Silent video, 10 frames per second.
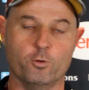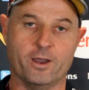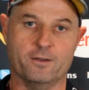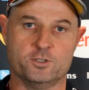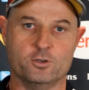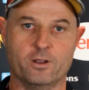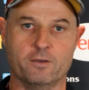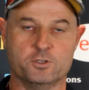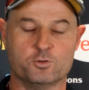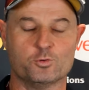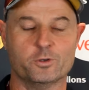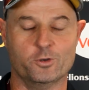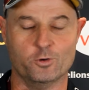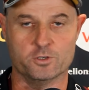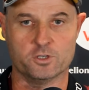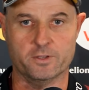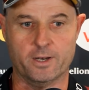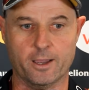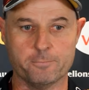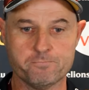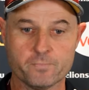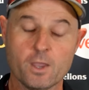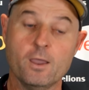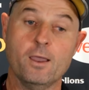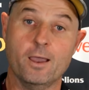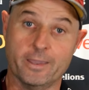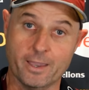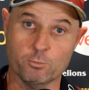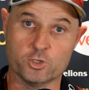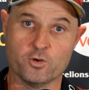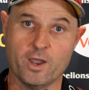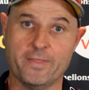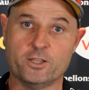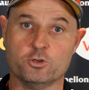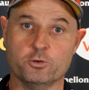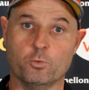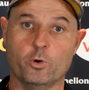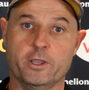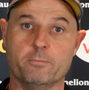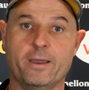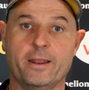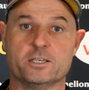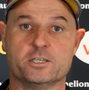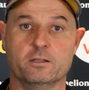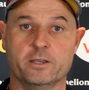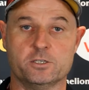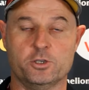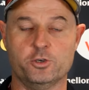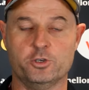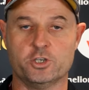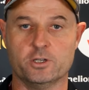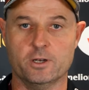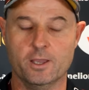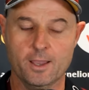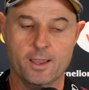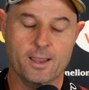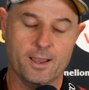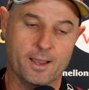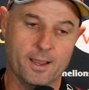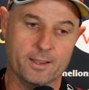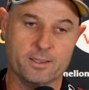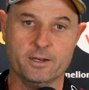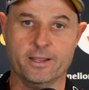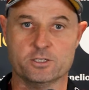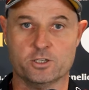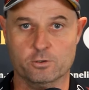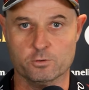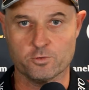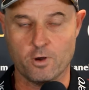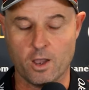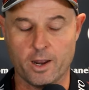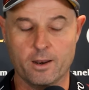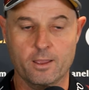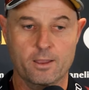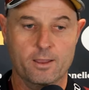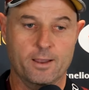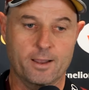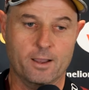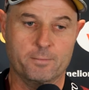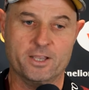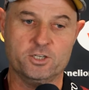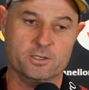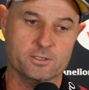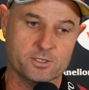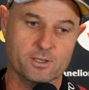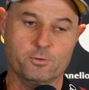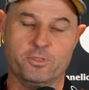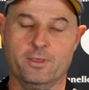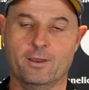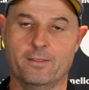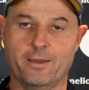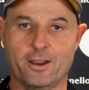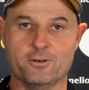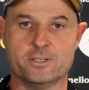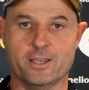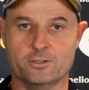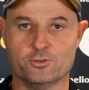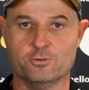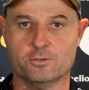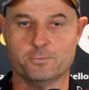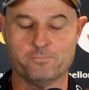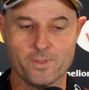half turnovers. It's really hurt us on the day. Again, we'll try that during the week about our skill execution, getting our skills right. And as you can see with the Harris Andrews